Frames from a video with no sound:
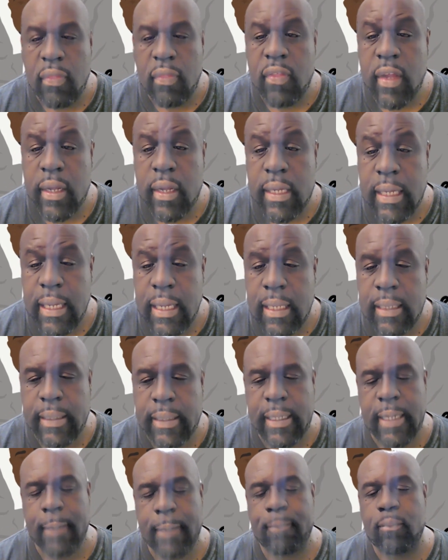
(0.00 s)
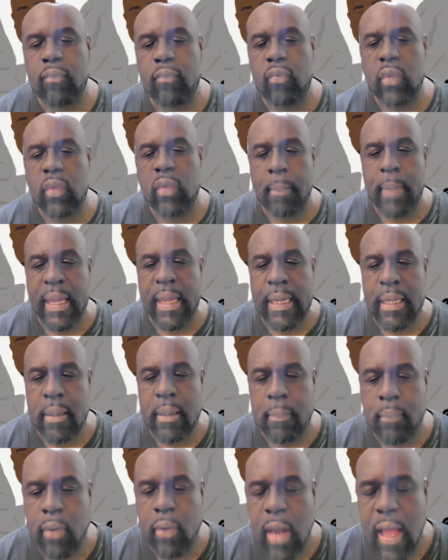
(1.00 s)
they're killing it. They're making
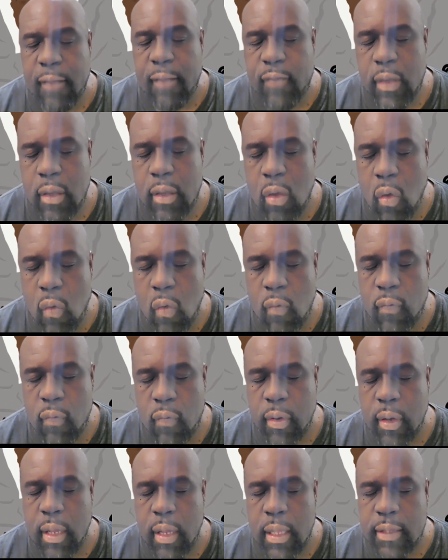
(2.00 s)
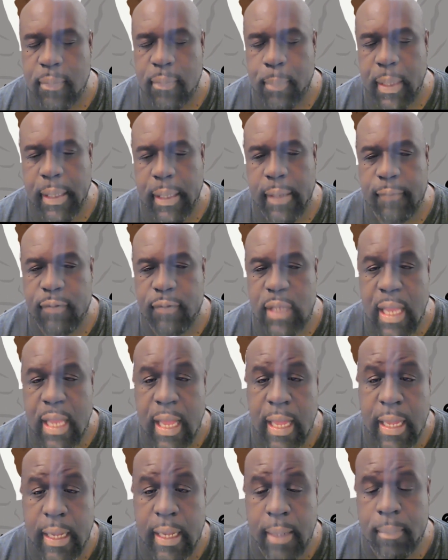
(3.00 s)
a profit over a span of
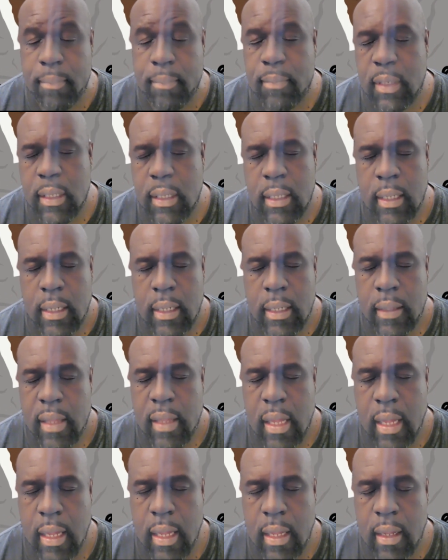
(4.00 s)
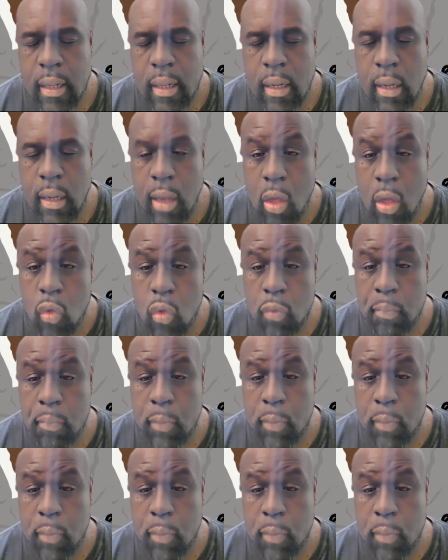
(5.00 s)
time, long